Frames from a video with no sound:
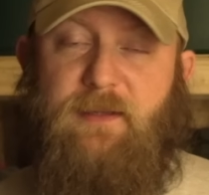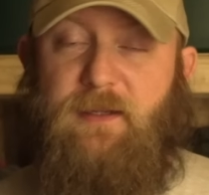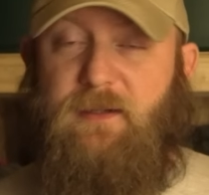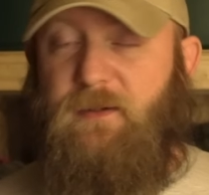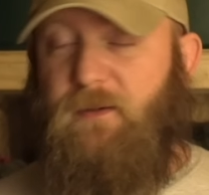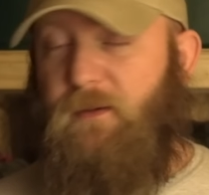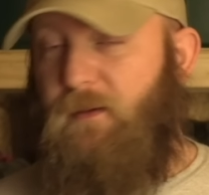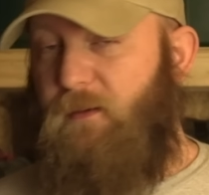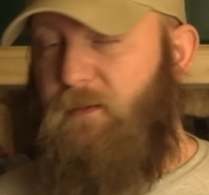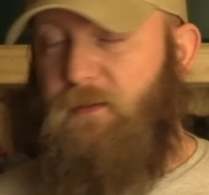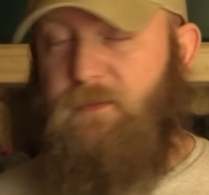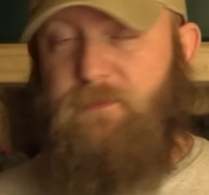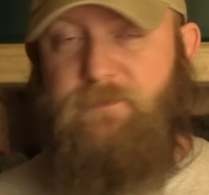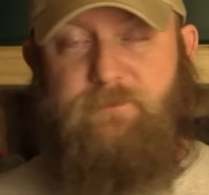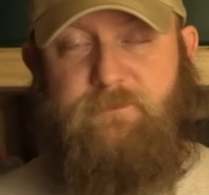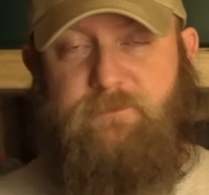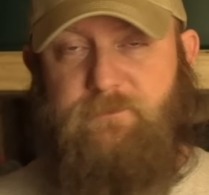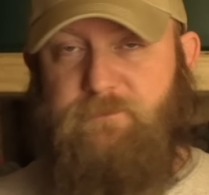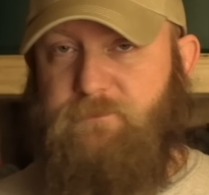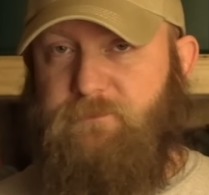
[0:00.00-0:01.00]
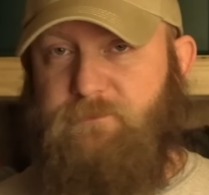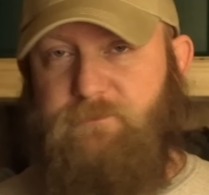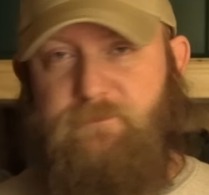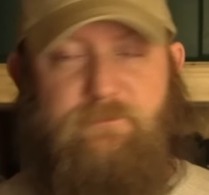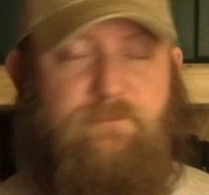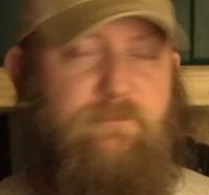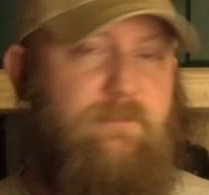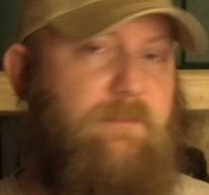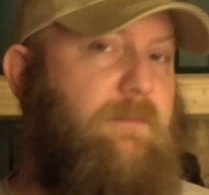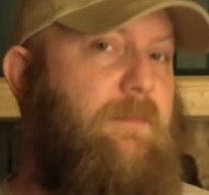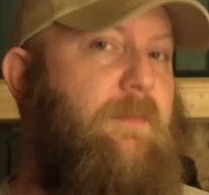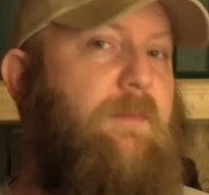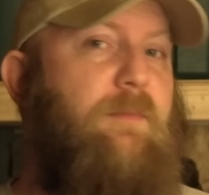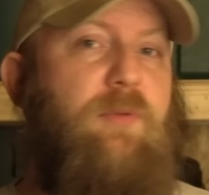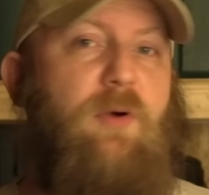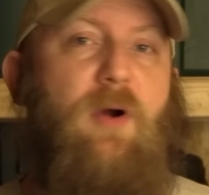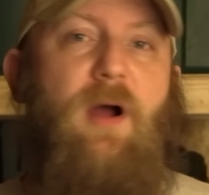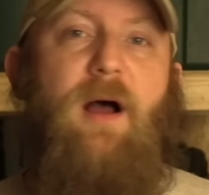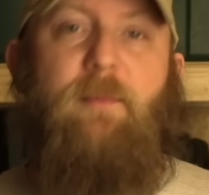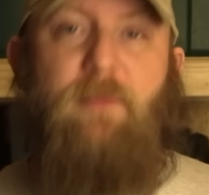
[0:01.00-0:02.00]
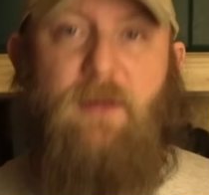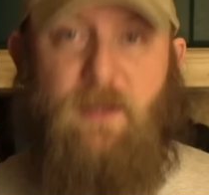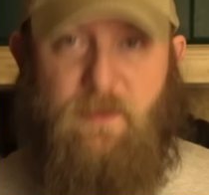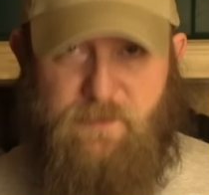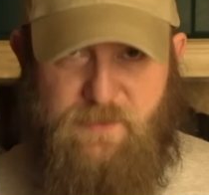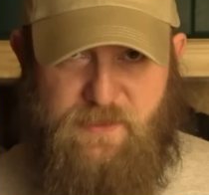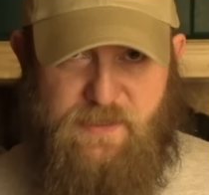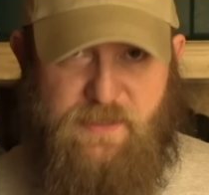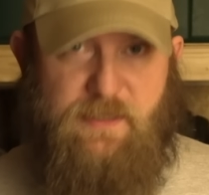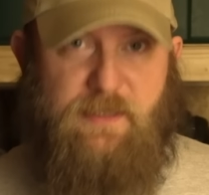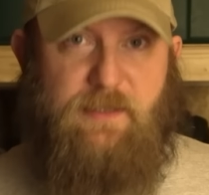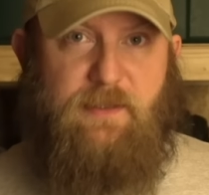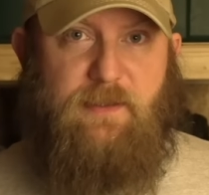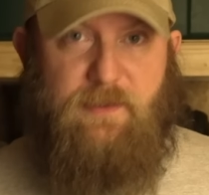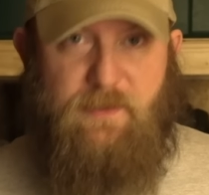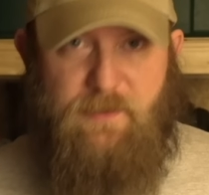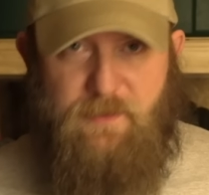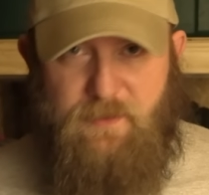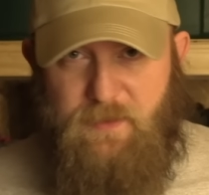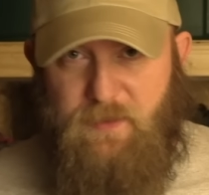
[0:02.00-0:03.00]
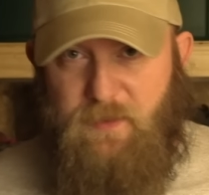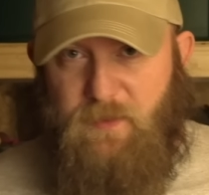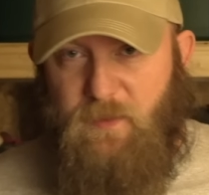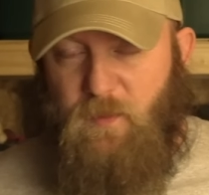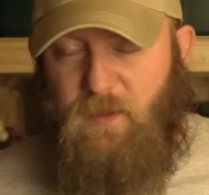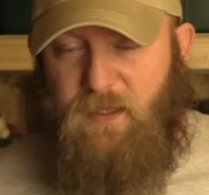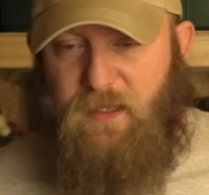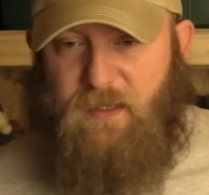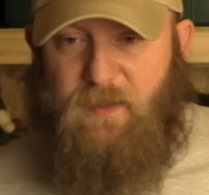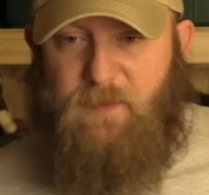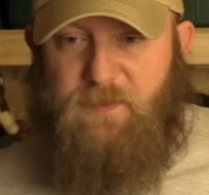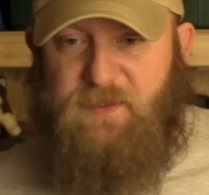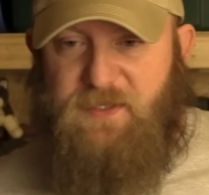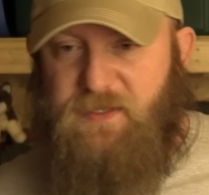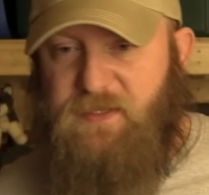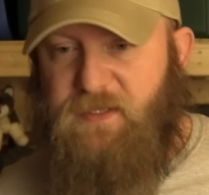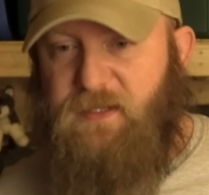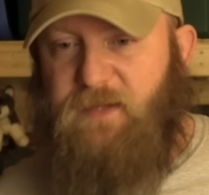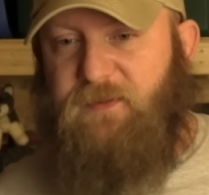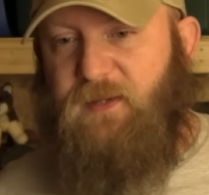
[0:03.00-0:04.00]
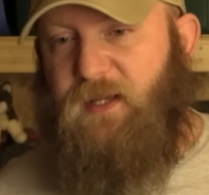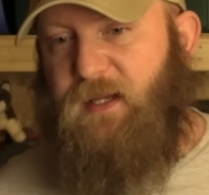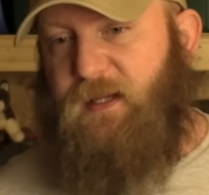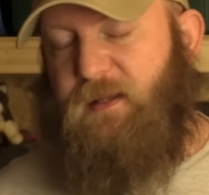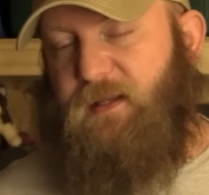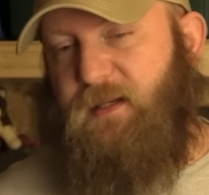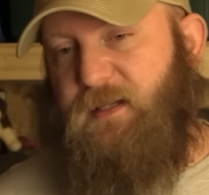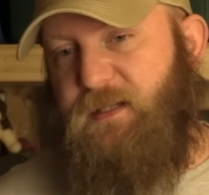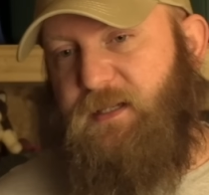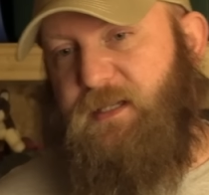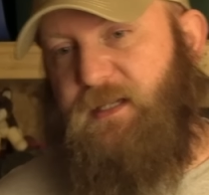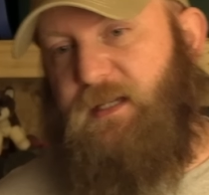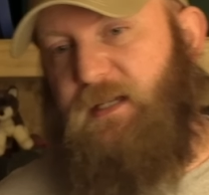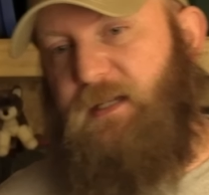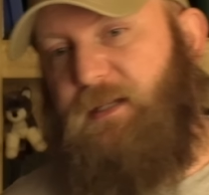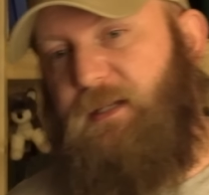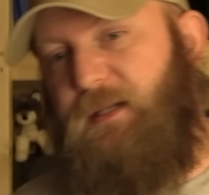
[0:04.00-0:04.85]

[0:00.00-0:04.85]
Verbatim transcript: there are problems when it comes to stuff like this.